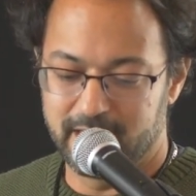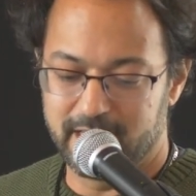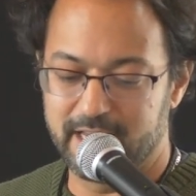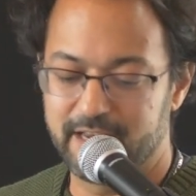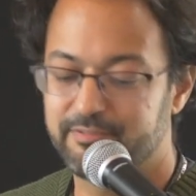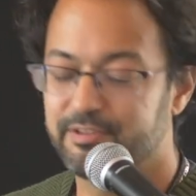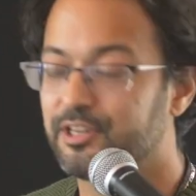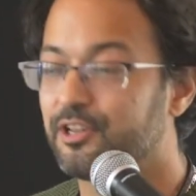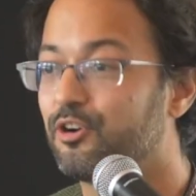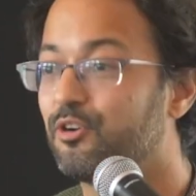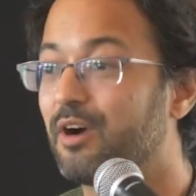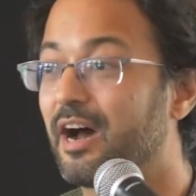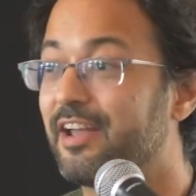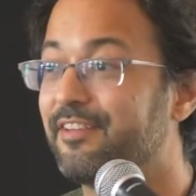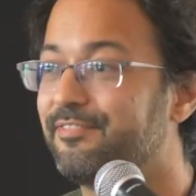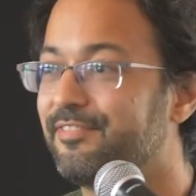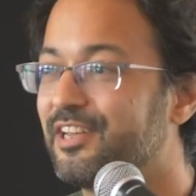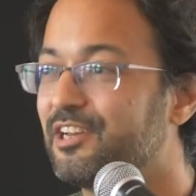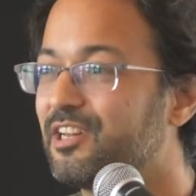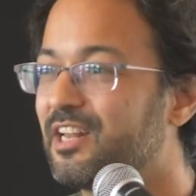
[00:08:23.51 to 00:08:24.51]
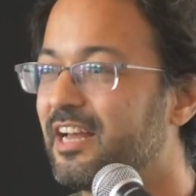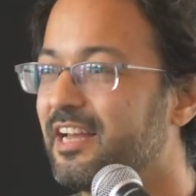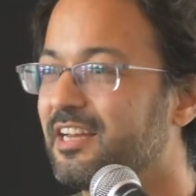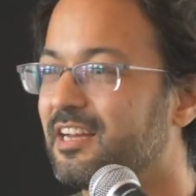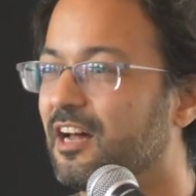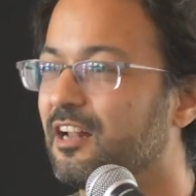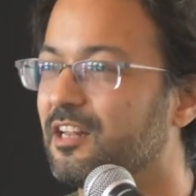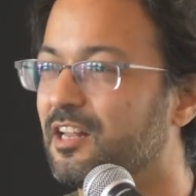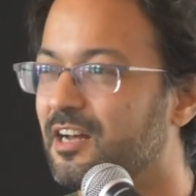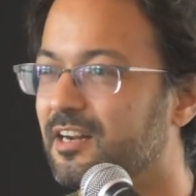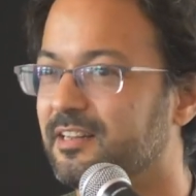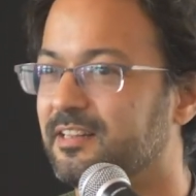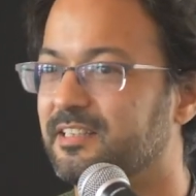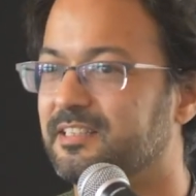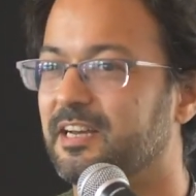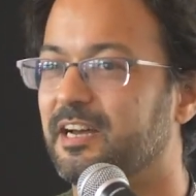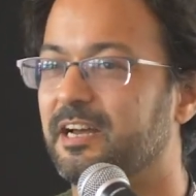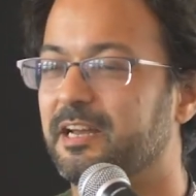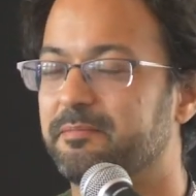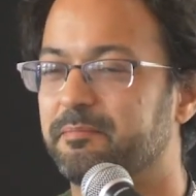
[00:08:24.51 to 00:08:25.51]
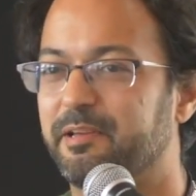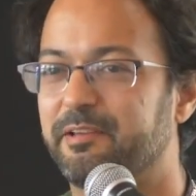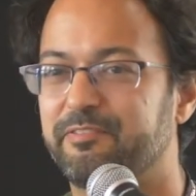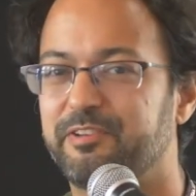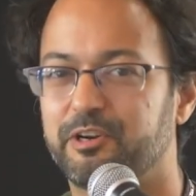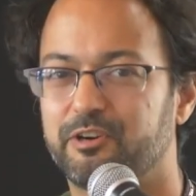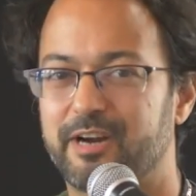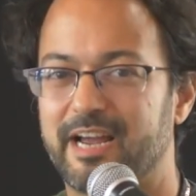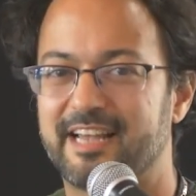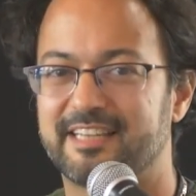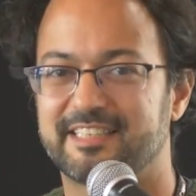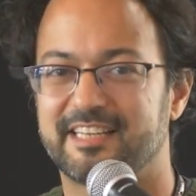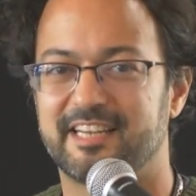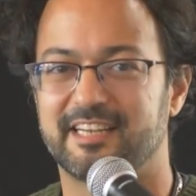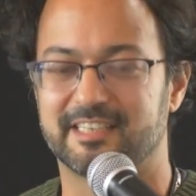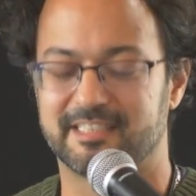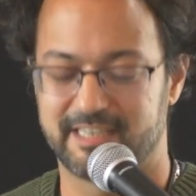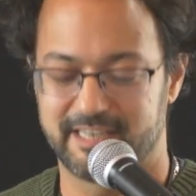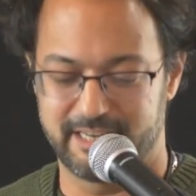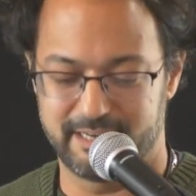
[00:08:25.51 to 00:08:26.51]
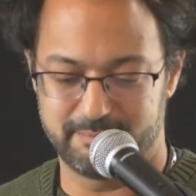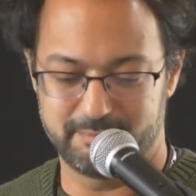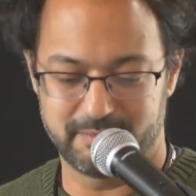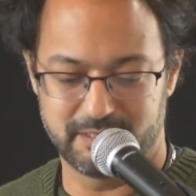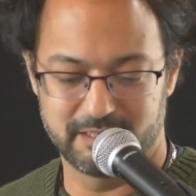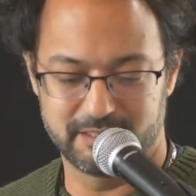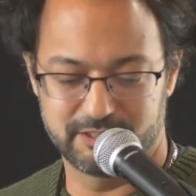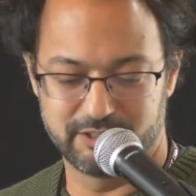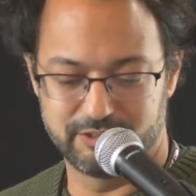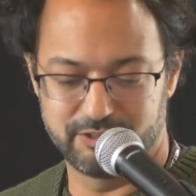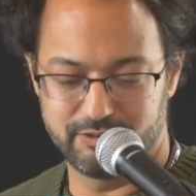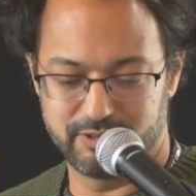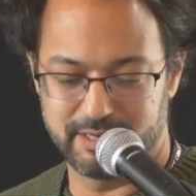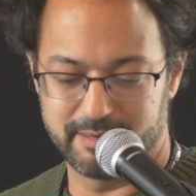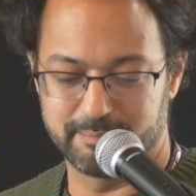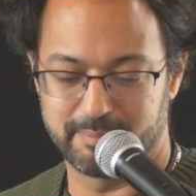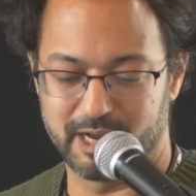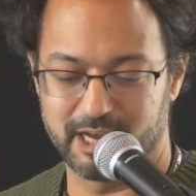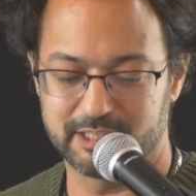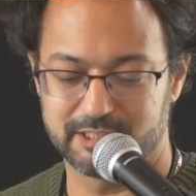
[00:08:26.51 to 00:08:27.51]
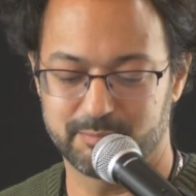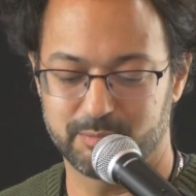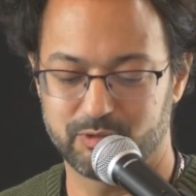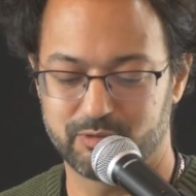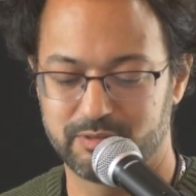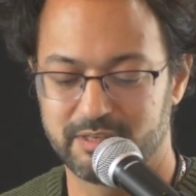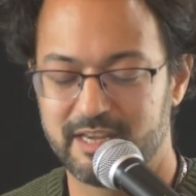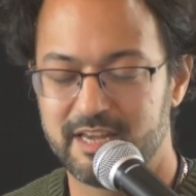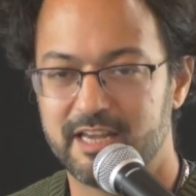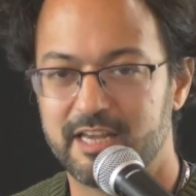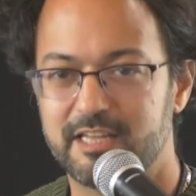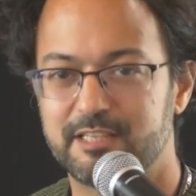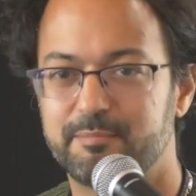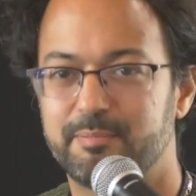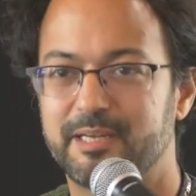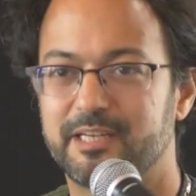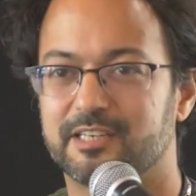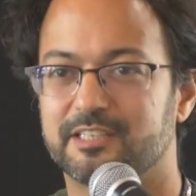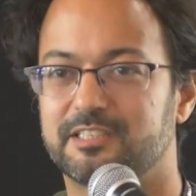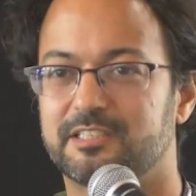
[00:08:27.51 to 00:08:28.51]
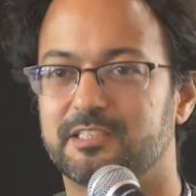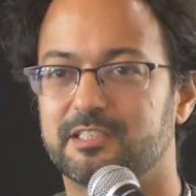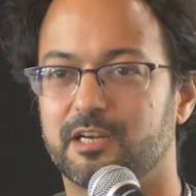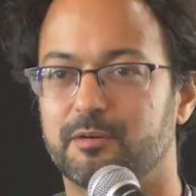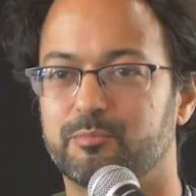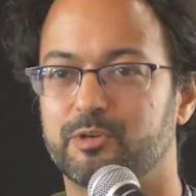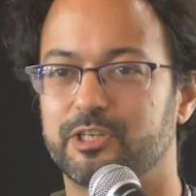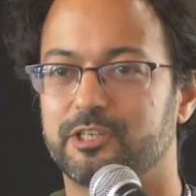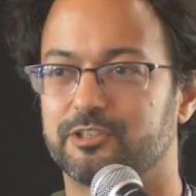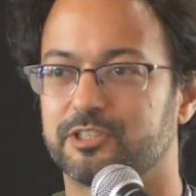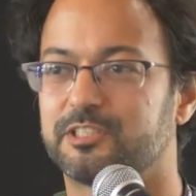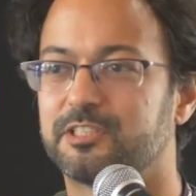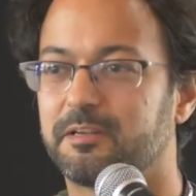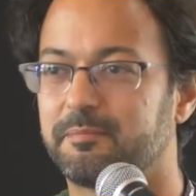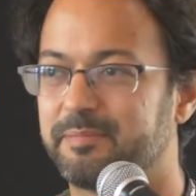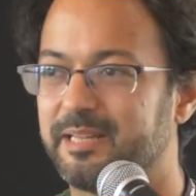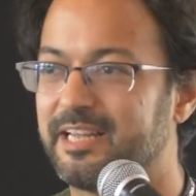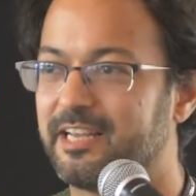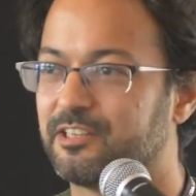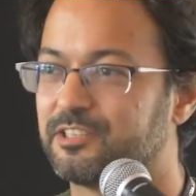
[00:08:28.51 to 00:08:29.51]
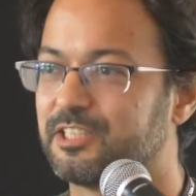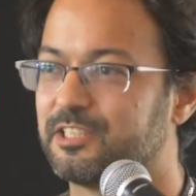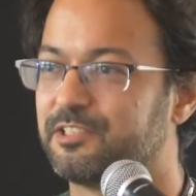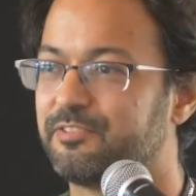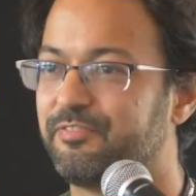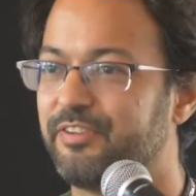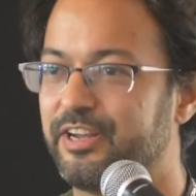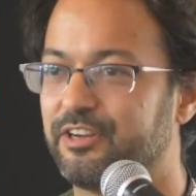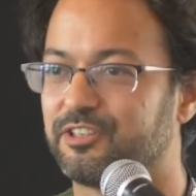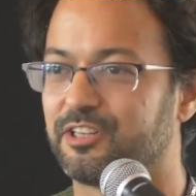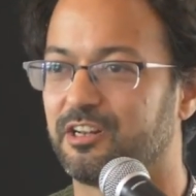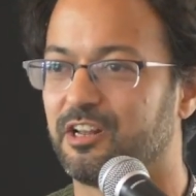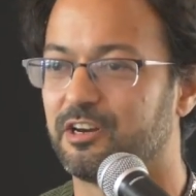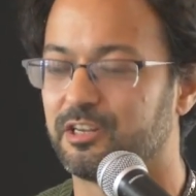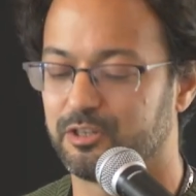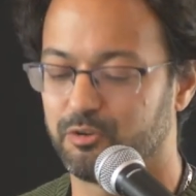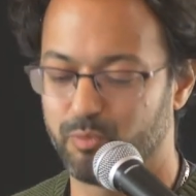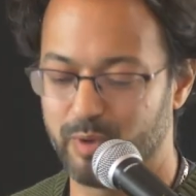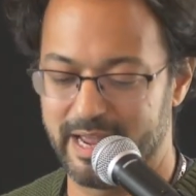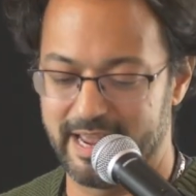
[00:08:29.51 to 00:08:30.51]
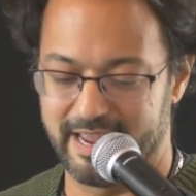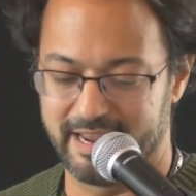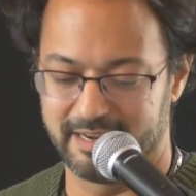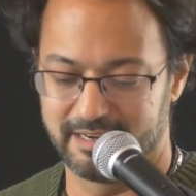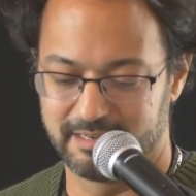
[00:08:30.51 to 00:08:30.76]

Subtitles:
Even though I feel like a lot of the time, if you're asking a team to do the impossible, it's because someone or something else has failed along the way.